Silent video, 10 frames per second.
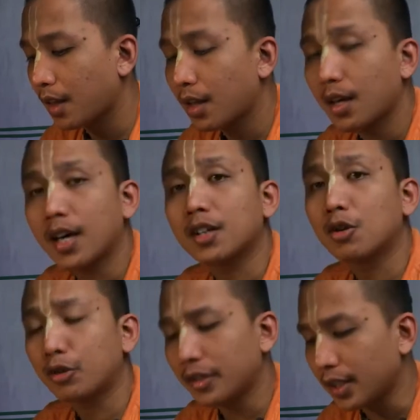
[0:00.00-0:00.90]

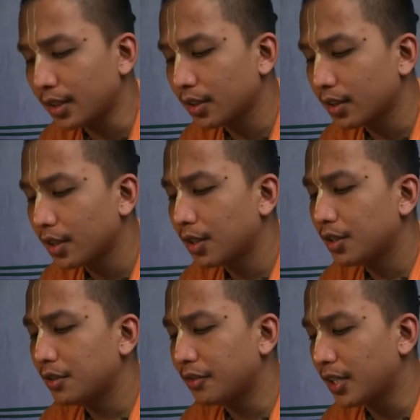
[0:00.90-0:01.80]
According
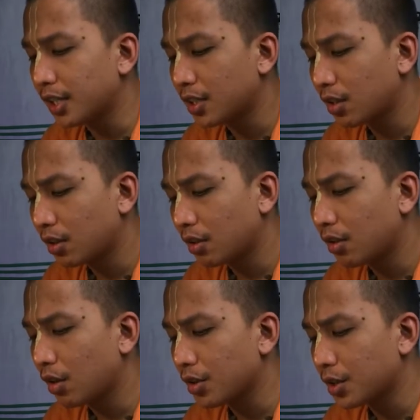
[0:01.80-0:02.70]
to Vedic
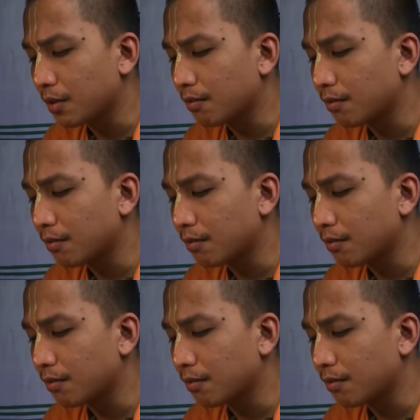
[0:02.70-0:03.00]
custom,